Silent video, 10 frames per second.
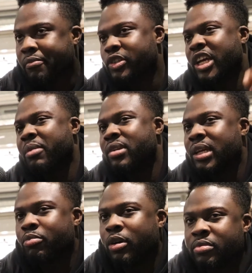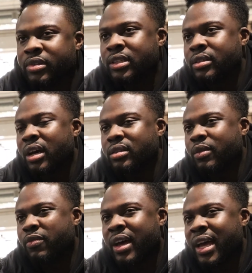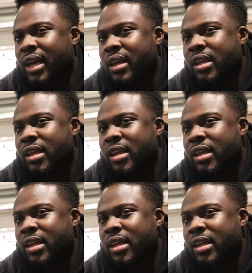Chamberlain probably ducked the fight,